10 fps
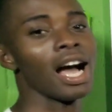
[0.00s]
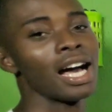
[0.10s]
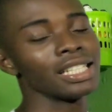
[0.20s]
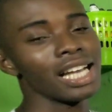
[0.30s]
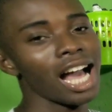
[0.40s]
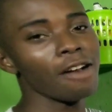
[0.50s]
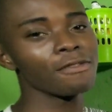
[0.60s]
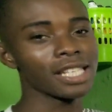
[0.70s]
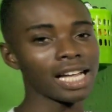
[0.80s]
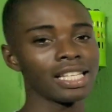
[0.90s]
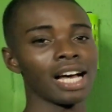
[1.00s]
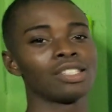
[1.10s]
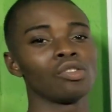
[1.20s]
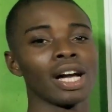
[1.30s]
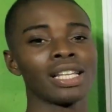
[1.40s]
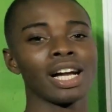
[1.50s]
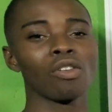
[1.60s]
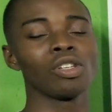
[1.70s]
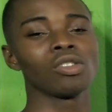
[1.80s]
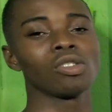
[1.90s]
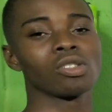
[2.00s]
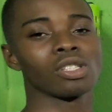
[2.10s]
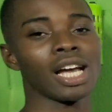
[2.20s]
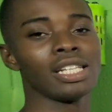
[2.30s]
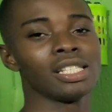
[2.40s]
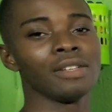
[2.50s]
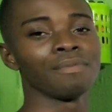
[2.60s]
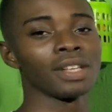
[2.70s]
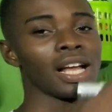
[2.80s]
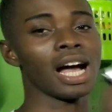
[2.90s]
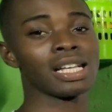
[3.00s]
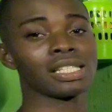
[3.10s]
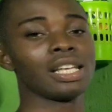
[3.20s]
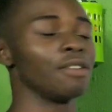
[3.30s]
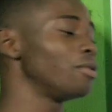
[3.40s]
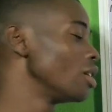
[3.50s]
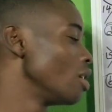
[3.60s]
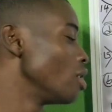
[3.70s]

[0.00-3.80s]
And after that, you can now go into the society and serve.